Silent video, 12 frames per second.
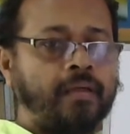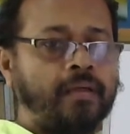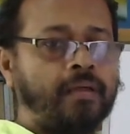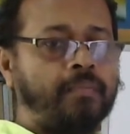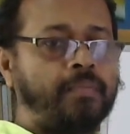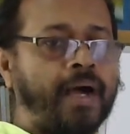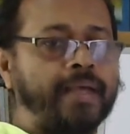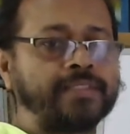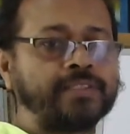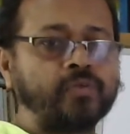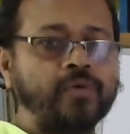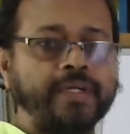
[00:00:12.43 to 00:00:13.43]
My
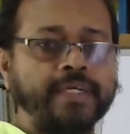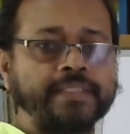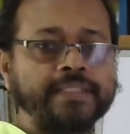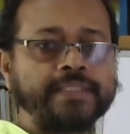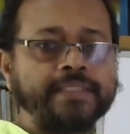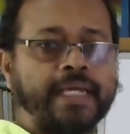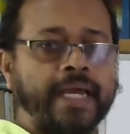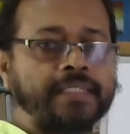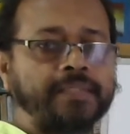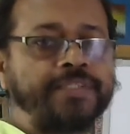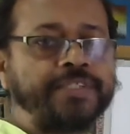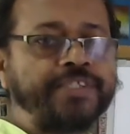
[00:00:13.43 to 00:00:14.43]
school days it, the
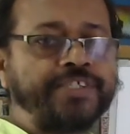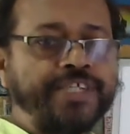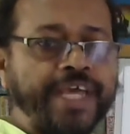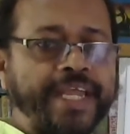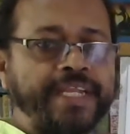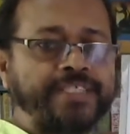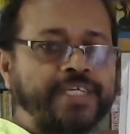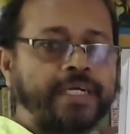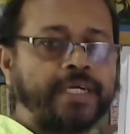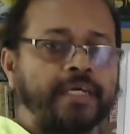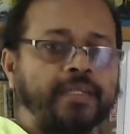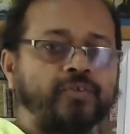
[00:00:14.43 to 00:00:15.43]
activity 10,
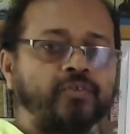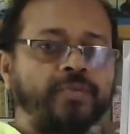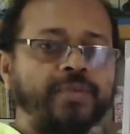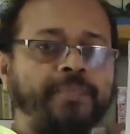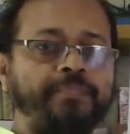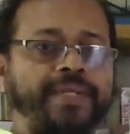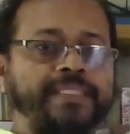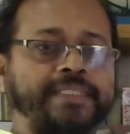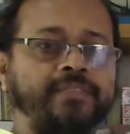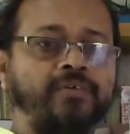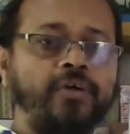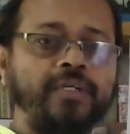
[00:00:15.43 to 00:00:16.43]
shekhane kintu tomader
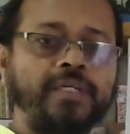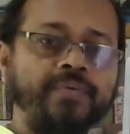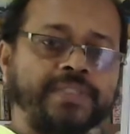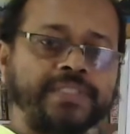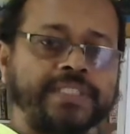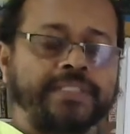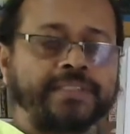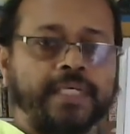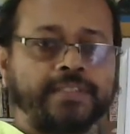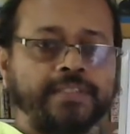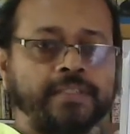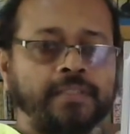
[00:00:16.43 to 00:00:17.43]
present continuous tense
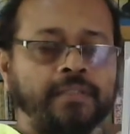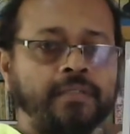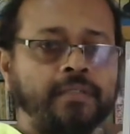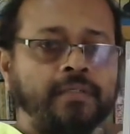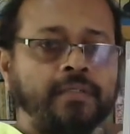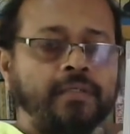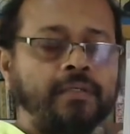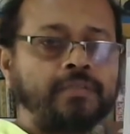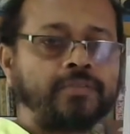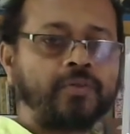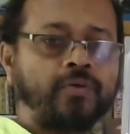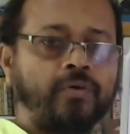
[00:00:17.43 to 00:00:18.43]
ache.
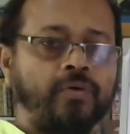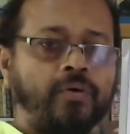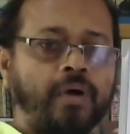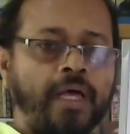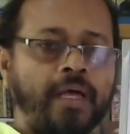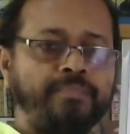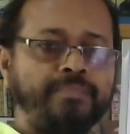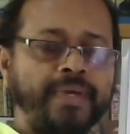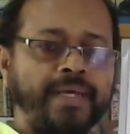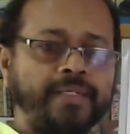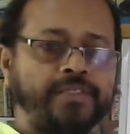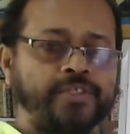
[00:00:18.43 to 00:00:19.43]
So I have
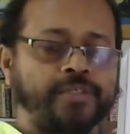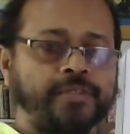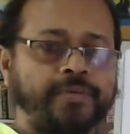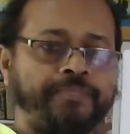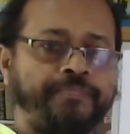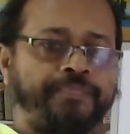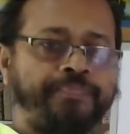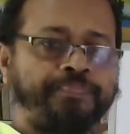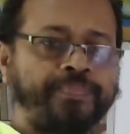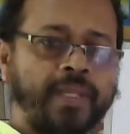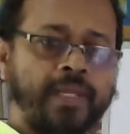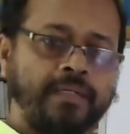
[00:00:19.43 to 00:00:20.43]
made
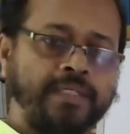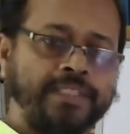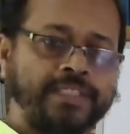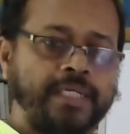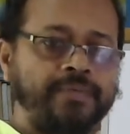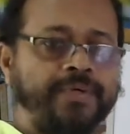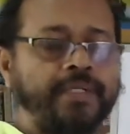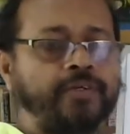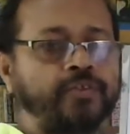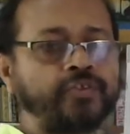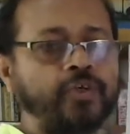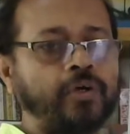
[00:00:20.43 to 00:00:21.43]
detailed
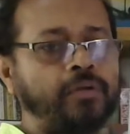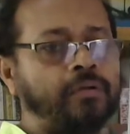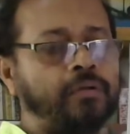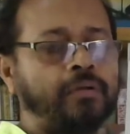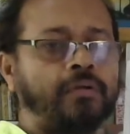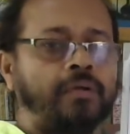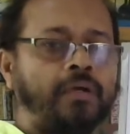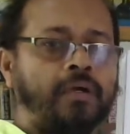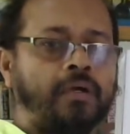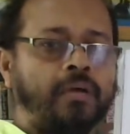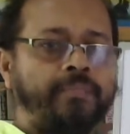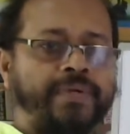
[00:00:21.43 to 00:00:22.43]
videos on
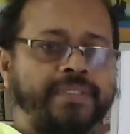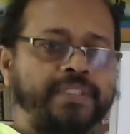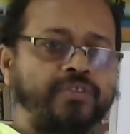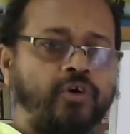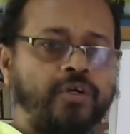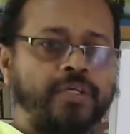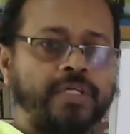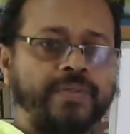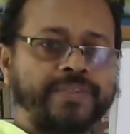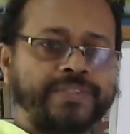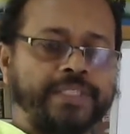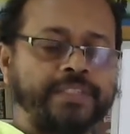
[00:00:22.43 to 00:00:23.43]
present
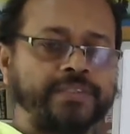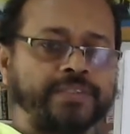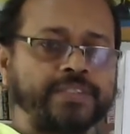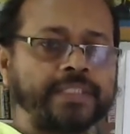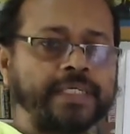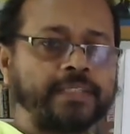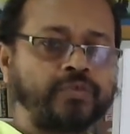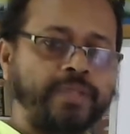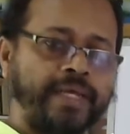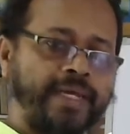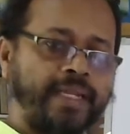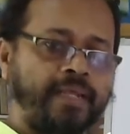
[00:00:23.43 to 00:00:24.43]
continuous tense. Seta ektu
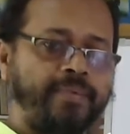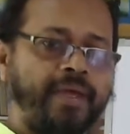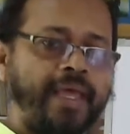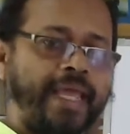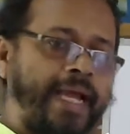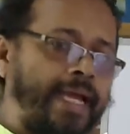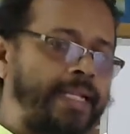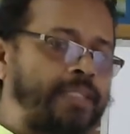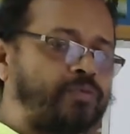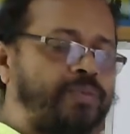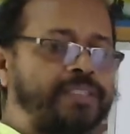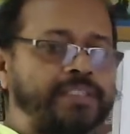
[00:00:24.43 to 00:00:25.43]
dekhe nebe. Ekhane
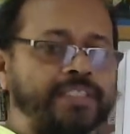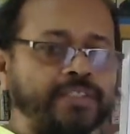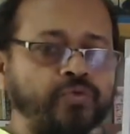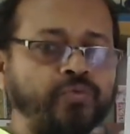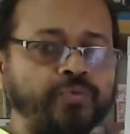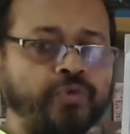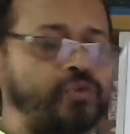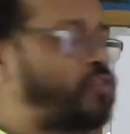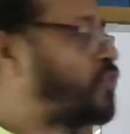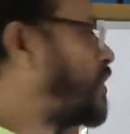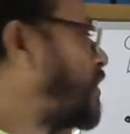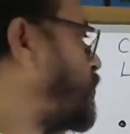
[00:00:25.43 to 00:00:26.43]
tomader je tuku proyojon
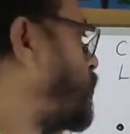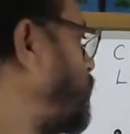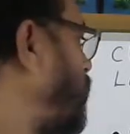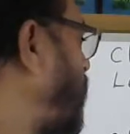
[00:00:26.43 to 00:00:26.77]
shetukur moddhe